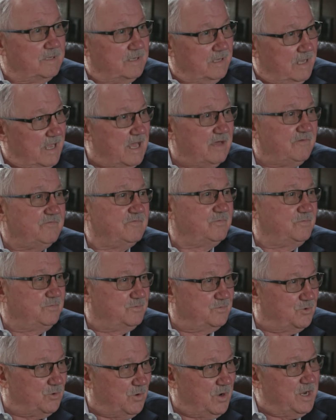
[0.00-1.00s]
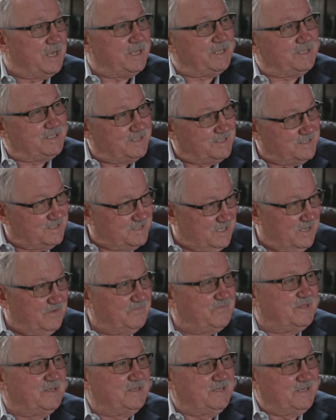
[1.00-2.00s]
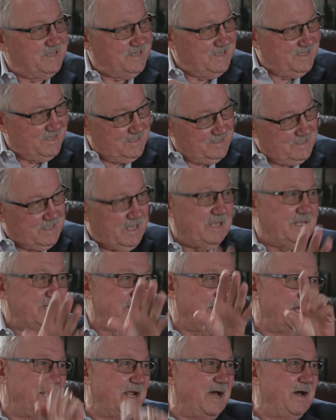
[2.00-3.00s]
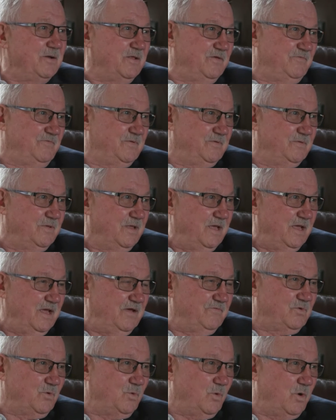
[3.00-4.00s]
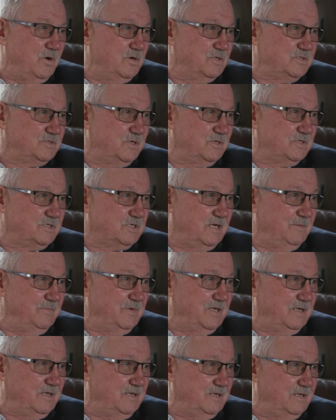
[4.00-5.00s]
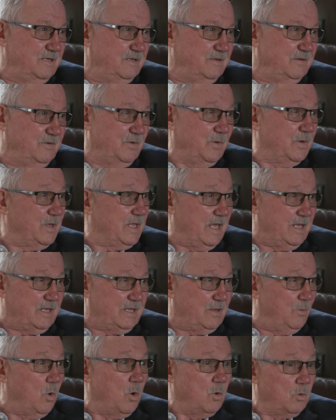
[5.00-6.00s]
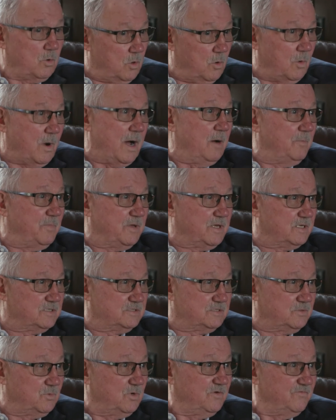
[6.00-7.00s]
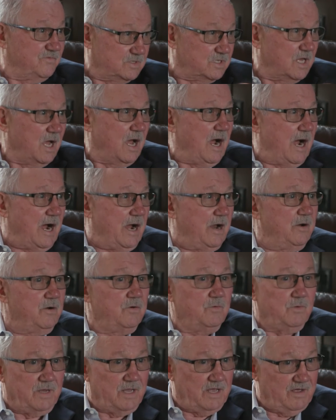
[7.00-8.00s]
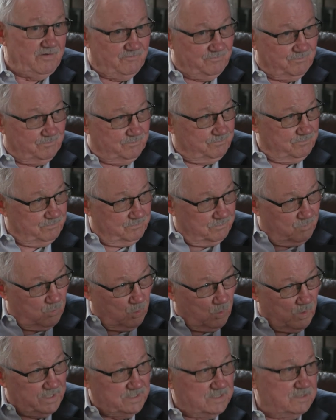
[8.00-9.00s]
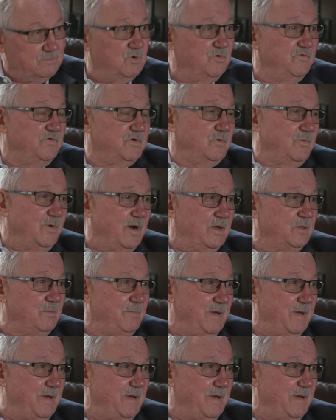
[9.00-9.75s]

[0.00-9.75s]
have drains, stuff that take that out. If the water starts coming in and it won't go out because the river's higher, we have ways of moving it around the